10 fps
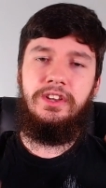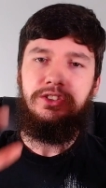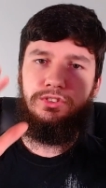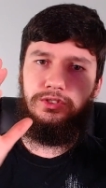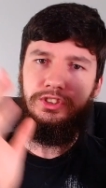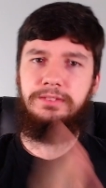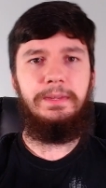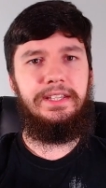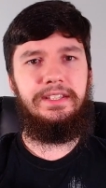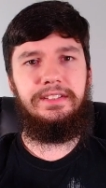So just
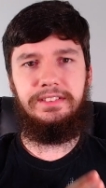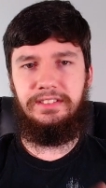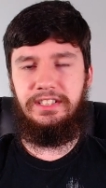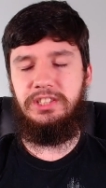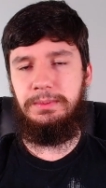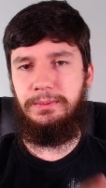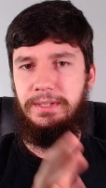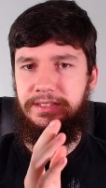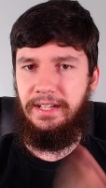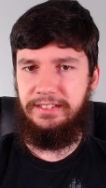making a distinction
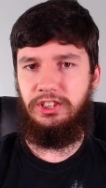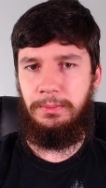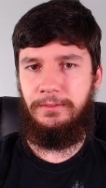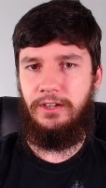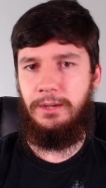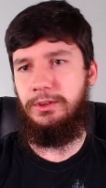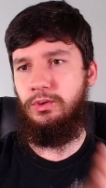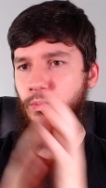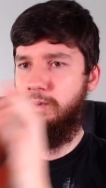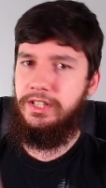between desktop environment
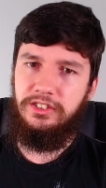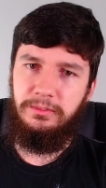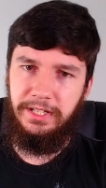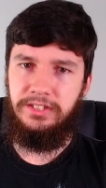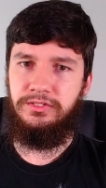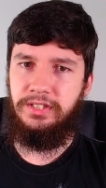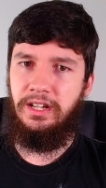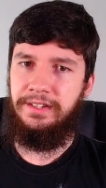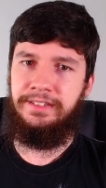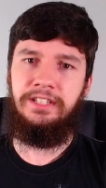or window manager is
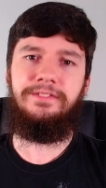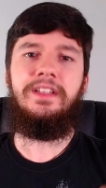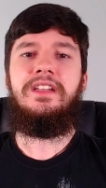hard enough.